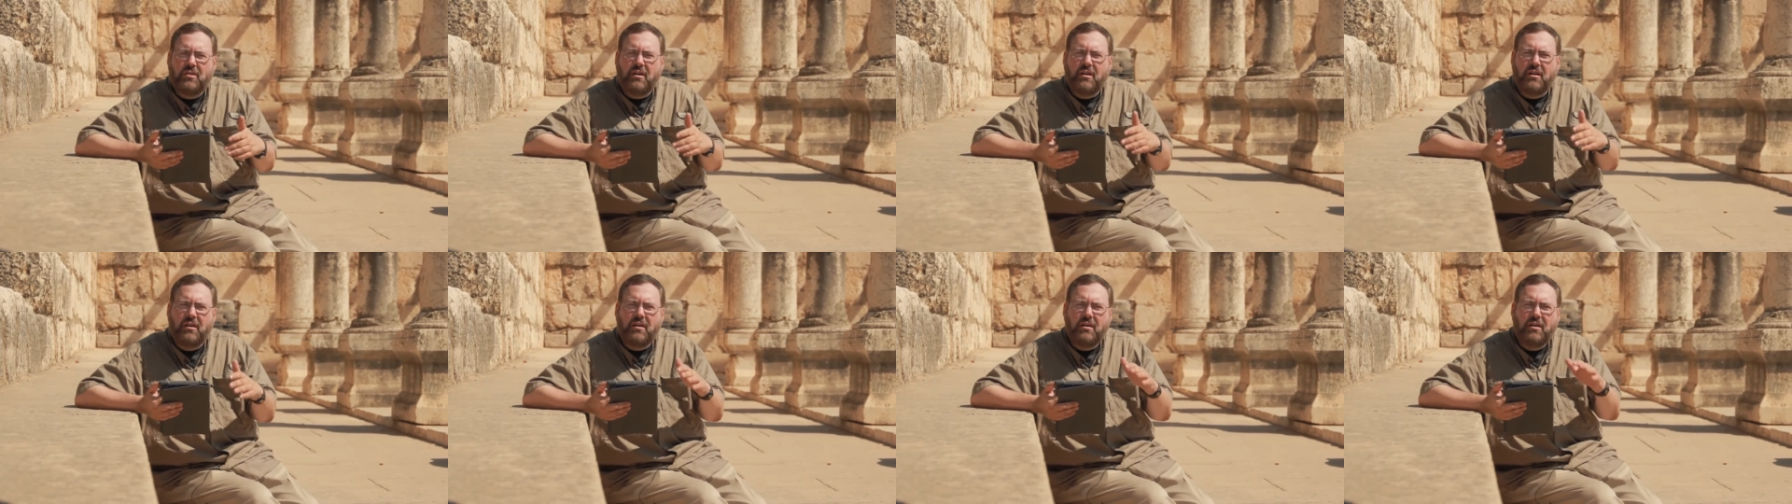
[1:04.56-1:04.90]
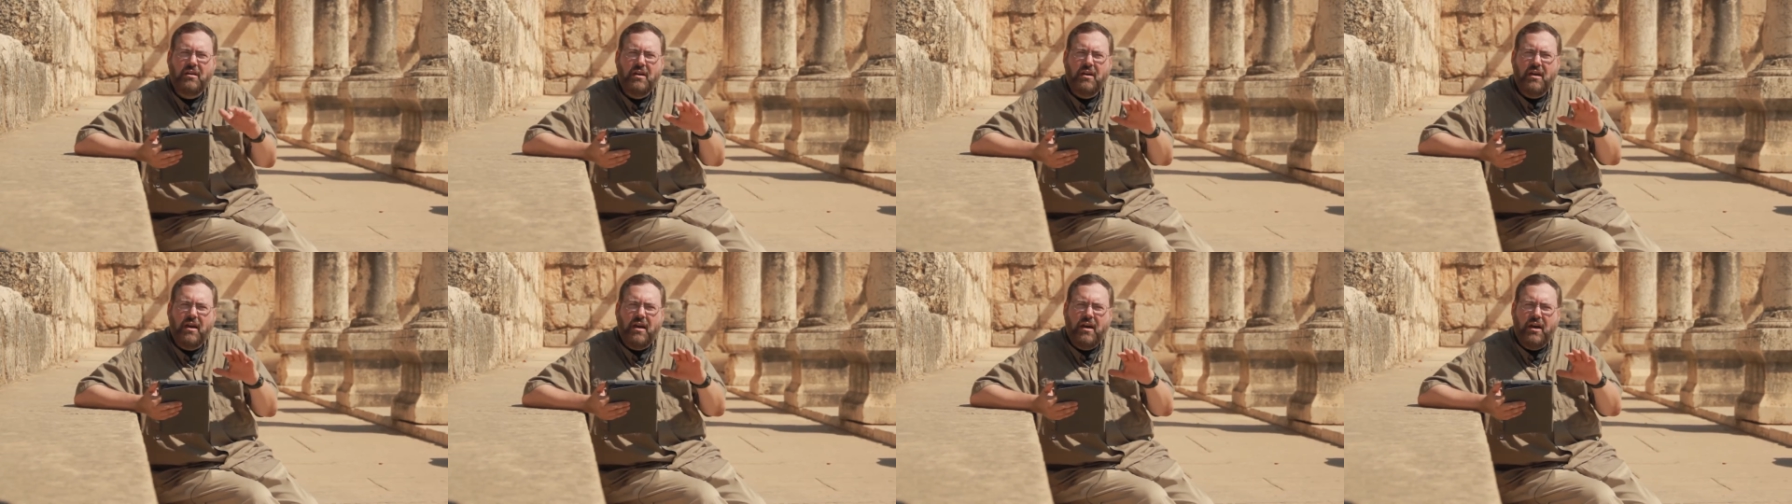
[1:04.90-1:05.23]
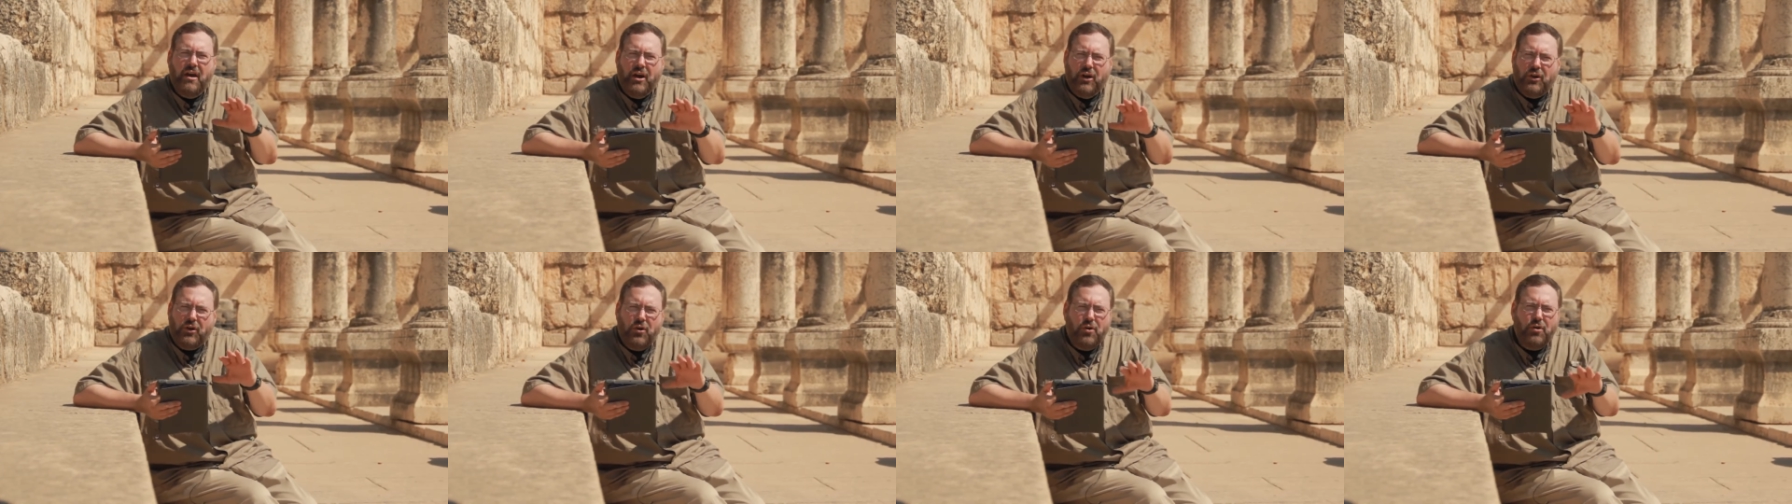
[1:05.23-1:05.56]
uh,
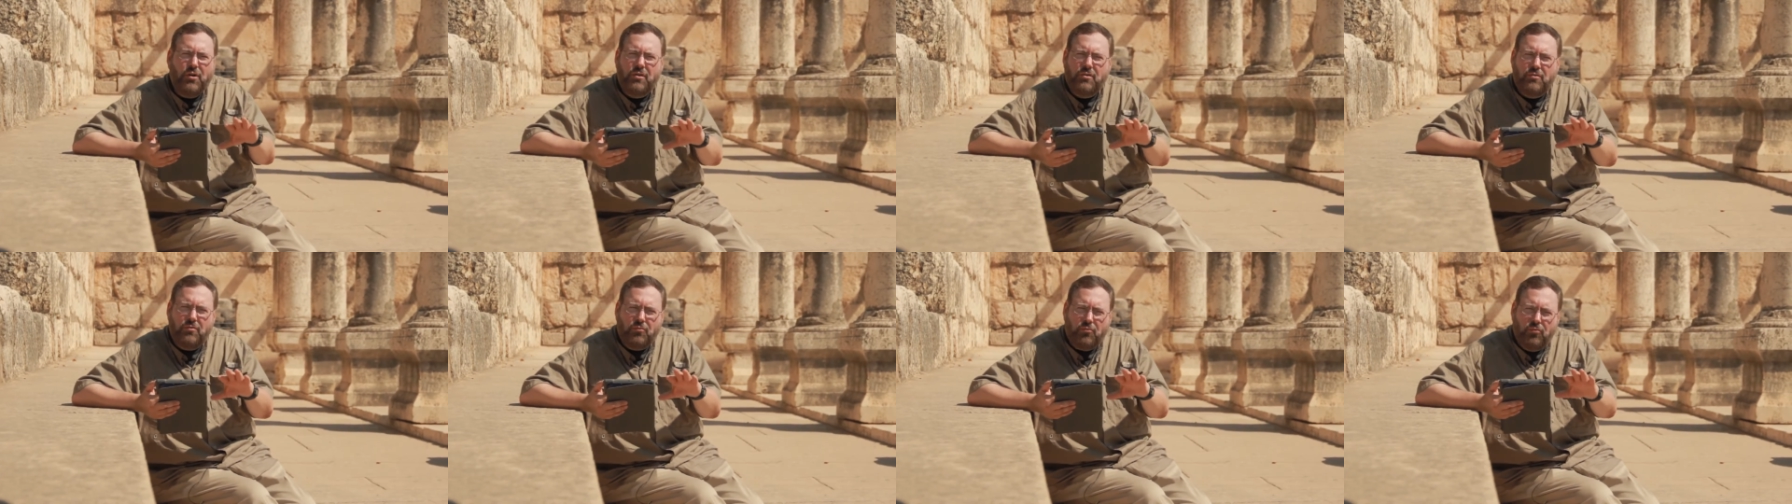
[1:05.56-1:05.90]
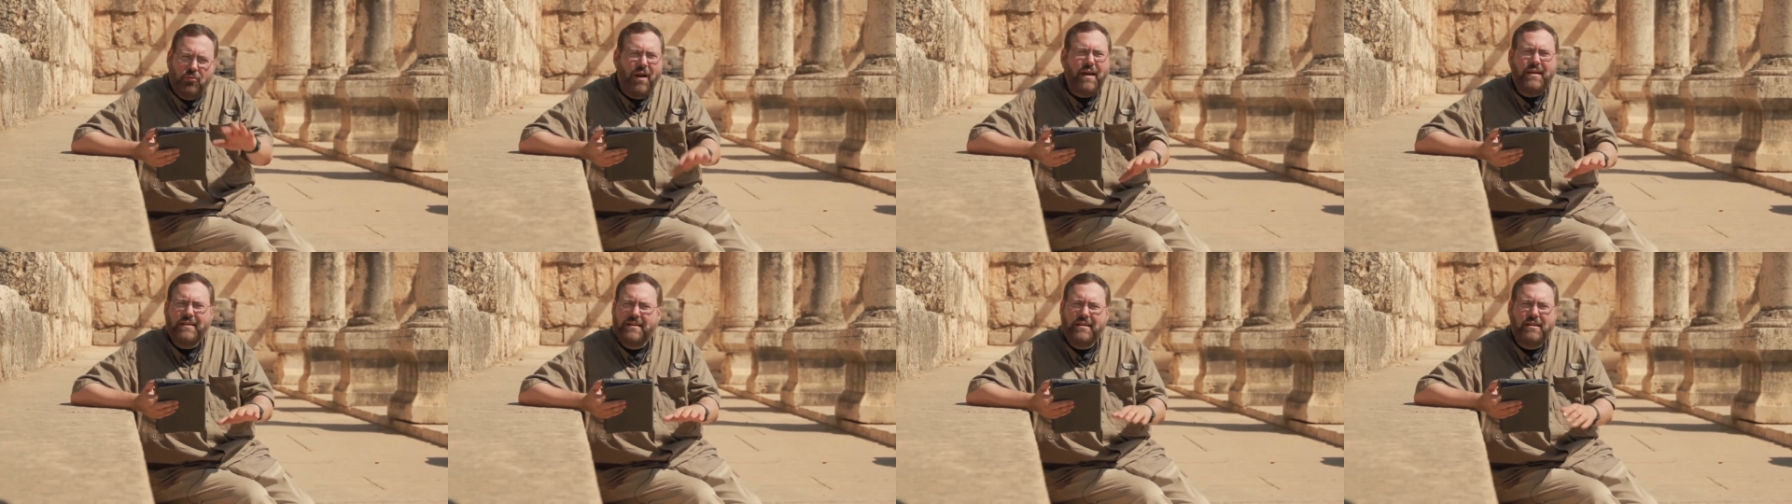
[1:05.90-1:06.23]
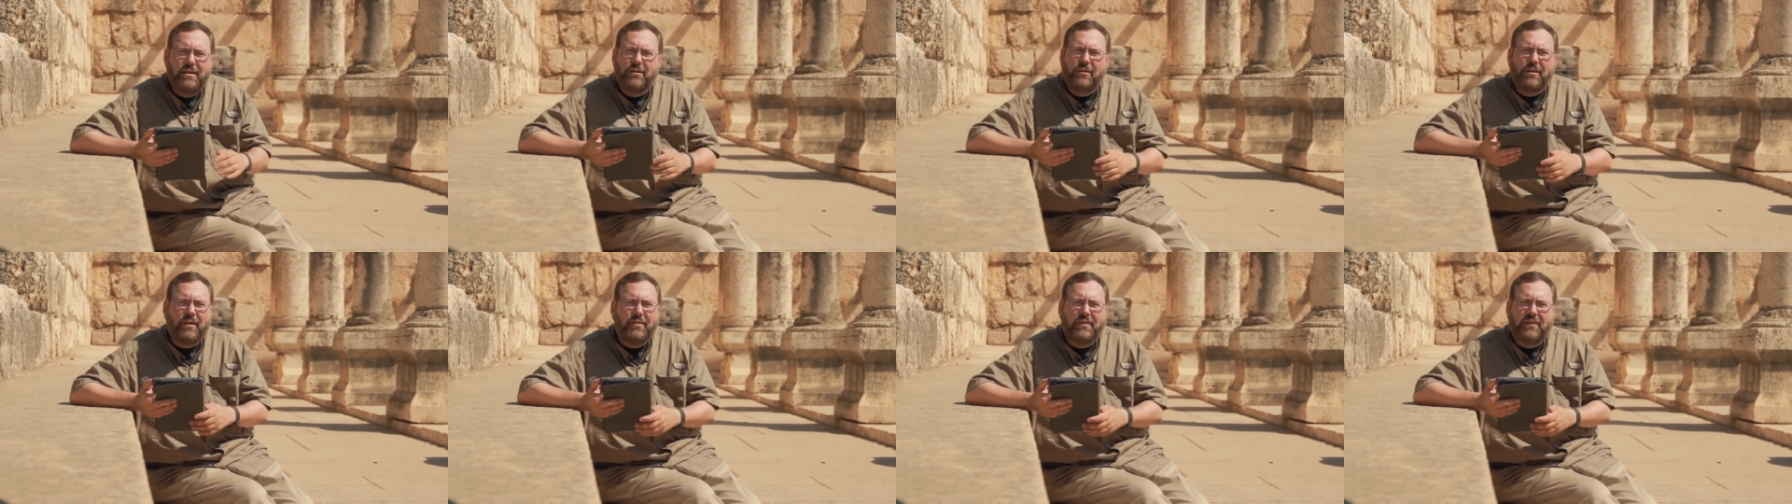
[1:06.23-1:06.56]
occurred right
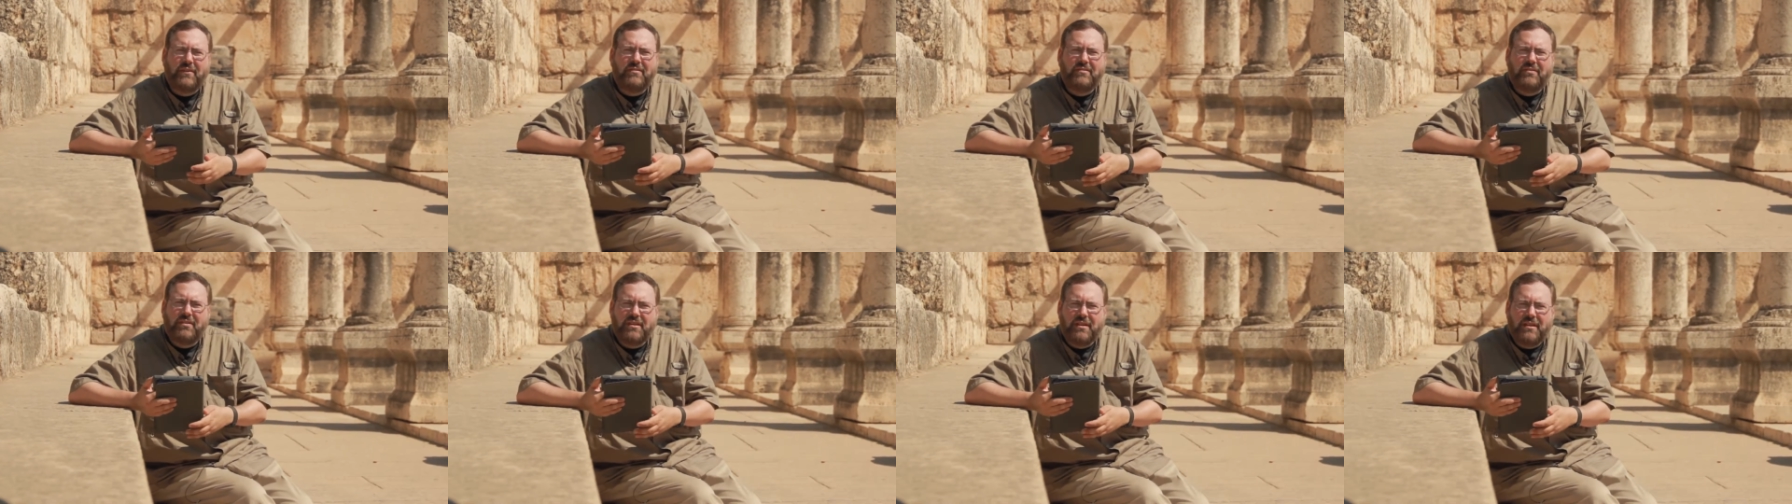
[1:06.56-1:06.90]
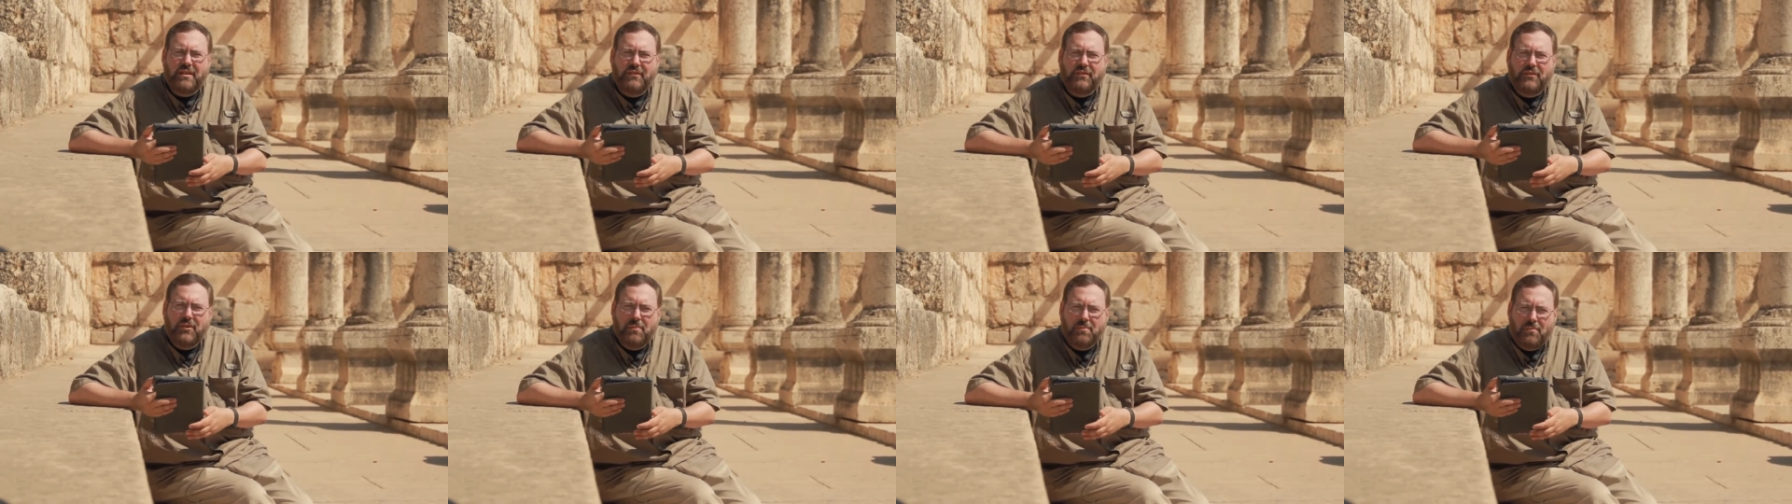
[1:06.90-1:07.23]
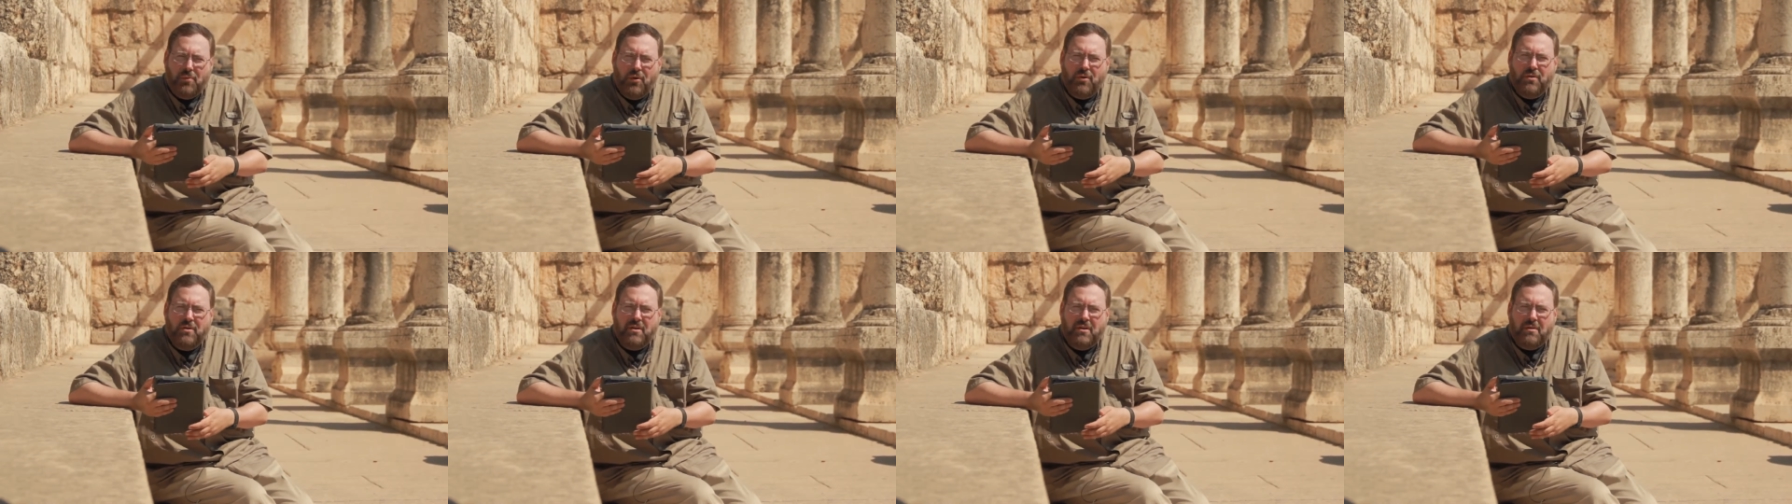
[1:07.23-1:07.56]
here in the city of
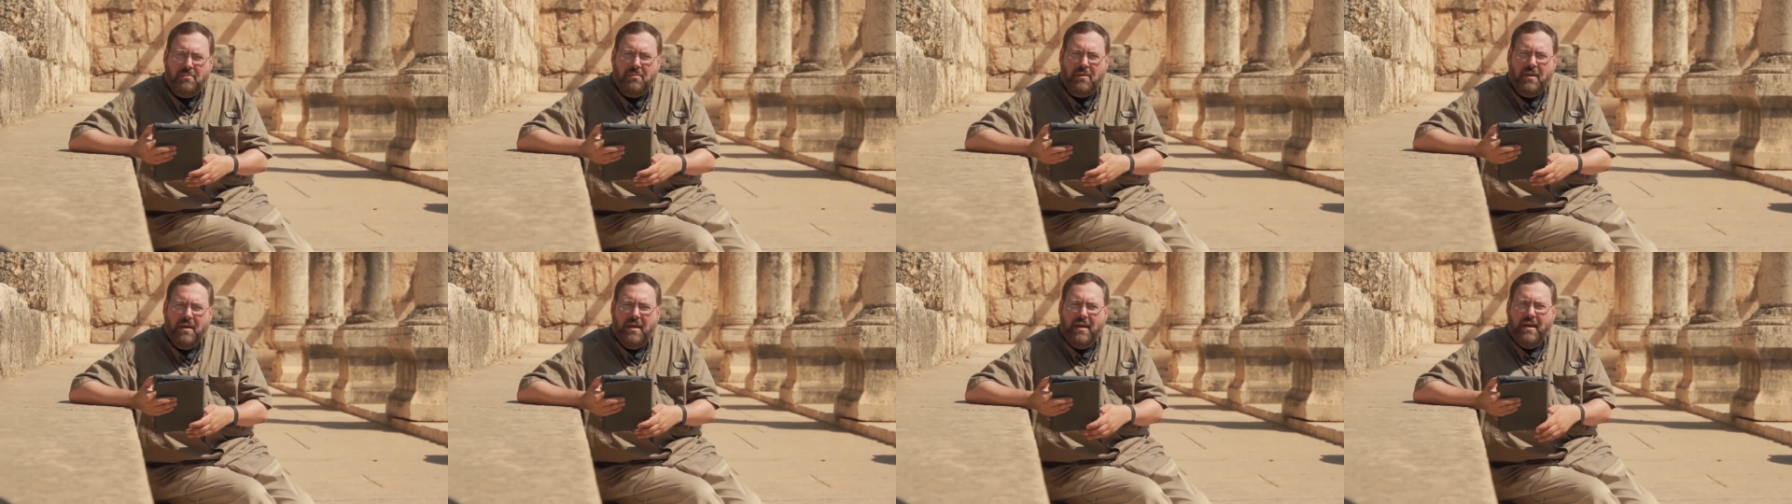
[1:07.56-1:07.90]
Capernaum,